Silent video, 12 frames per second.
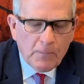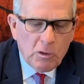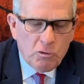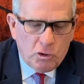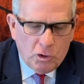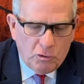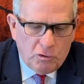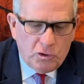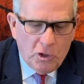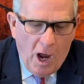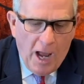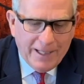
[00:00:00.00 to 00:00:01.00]
should
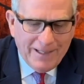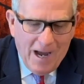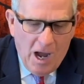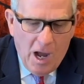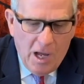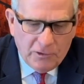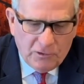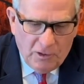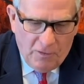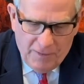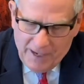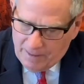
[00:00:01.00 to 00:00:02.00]
shine unto
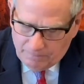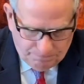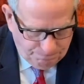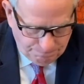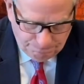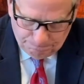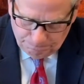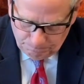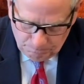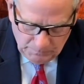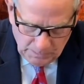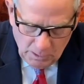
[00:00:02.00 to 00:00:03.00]
them.
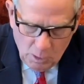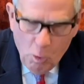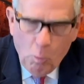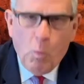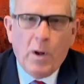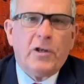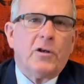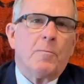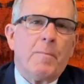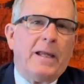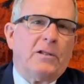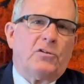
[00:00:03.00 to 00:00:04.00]
What an
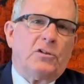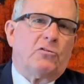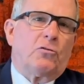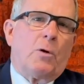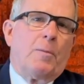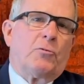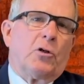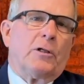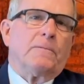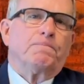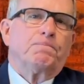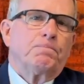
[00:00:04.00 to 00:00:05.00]
amazing scripture.
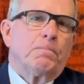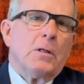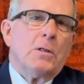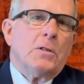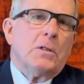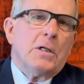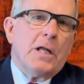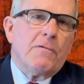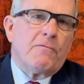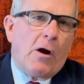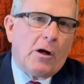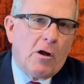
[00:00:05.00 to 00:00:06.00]

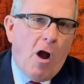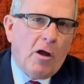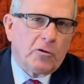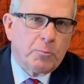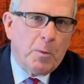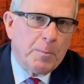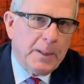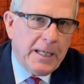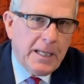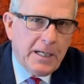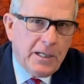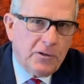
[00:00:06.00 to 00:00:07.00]
If our gospel be
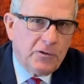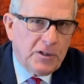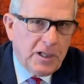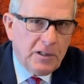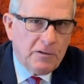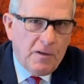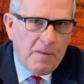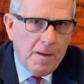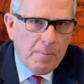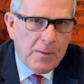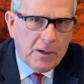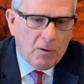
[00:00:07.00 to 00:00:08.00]
hid, it is hid to
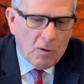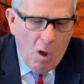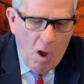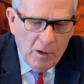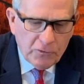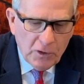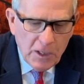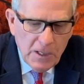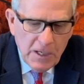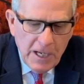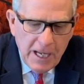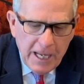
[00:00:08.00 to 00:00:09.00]
them that are lost,
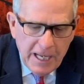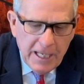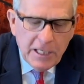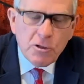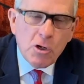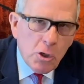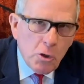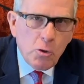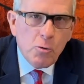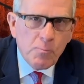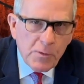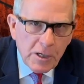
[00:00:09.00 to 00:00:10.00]
in
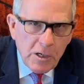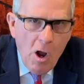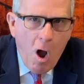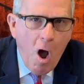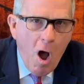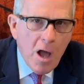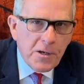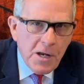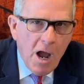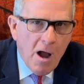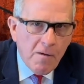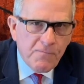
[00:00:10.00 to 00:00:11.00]
whom the
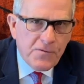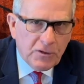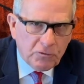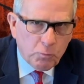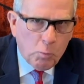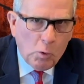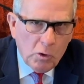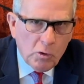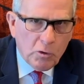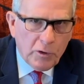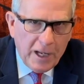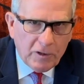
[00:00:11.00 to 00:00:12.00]
God of this
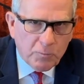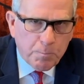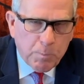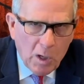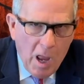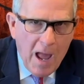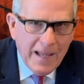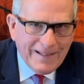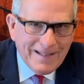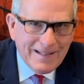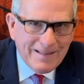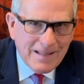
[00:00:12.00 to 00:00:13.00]
world has
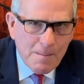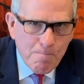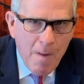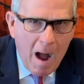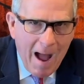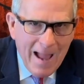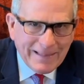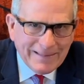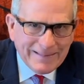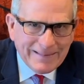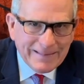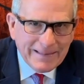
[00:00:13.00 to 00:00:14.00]
blinded the
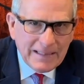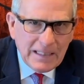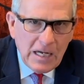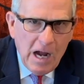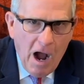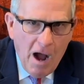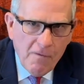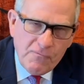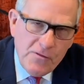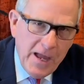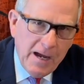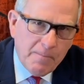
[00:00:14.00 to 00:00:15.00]
minds
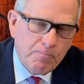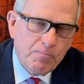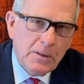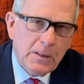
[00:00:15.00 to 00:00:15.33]
of them.